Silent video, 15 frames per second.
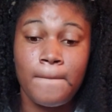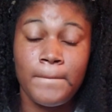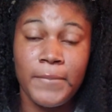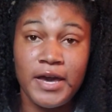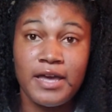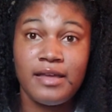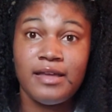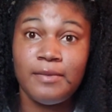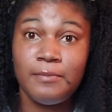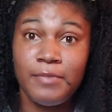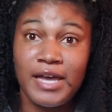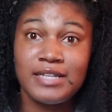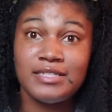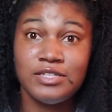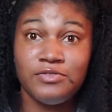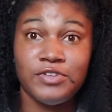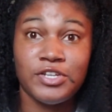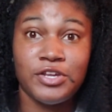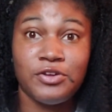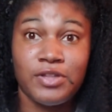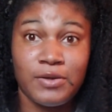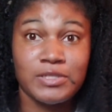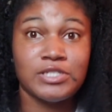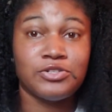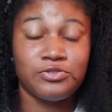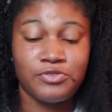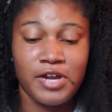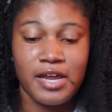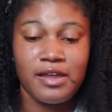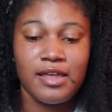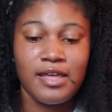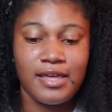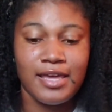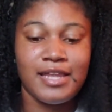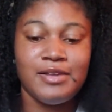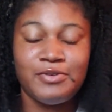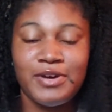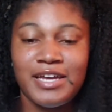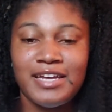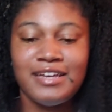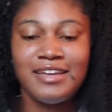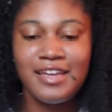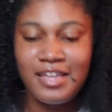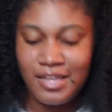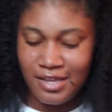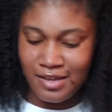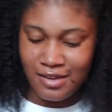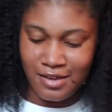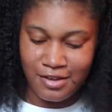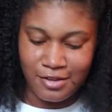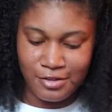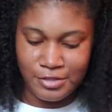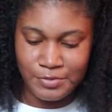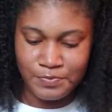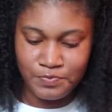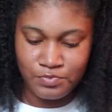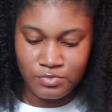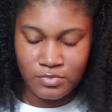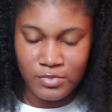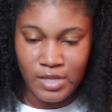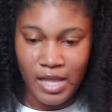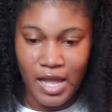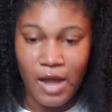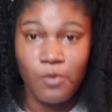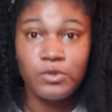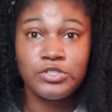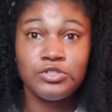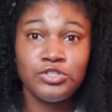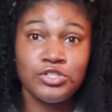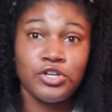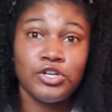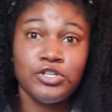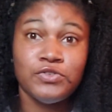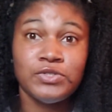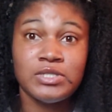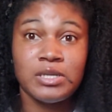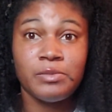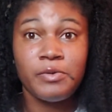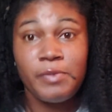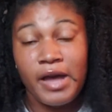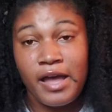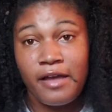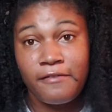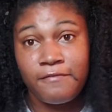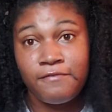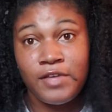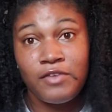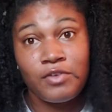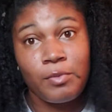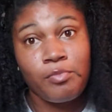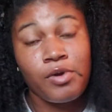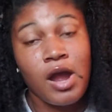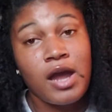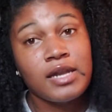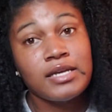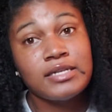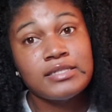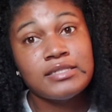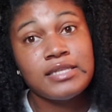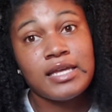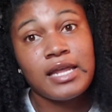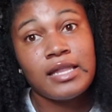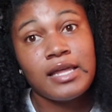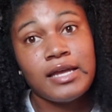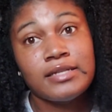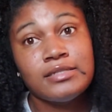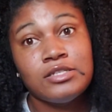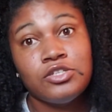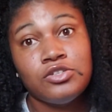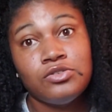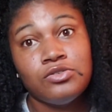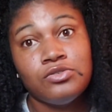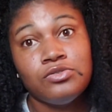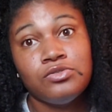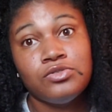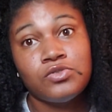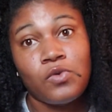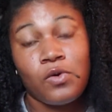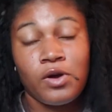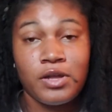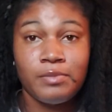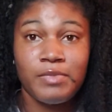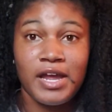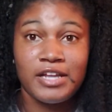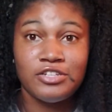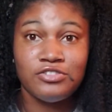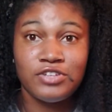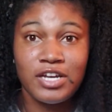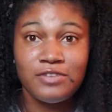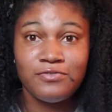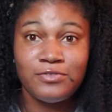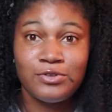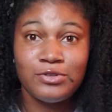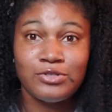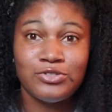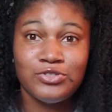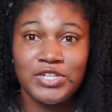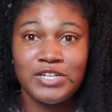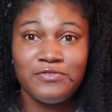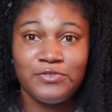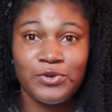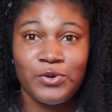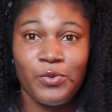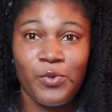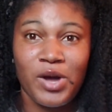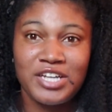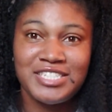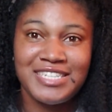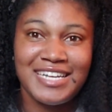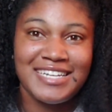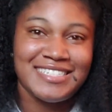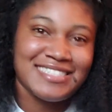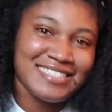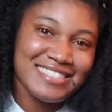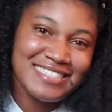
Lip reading: But back to the video. That was a little rant. Anyway, I want to show you some of my favorite products that I like to use on my dreadful wash days.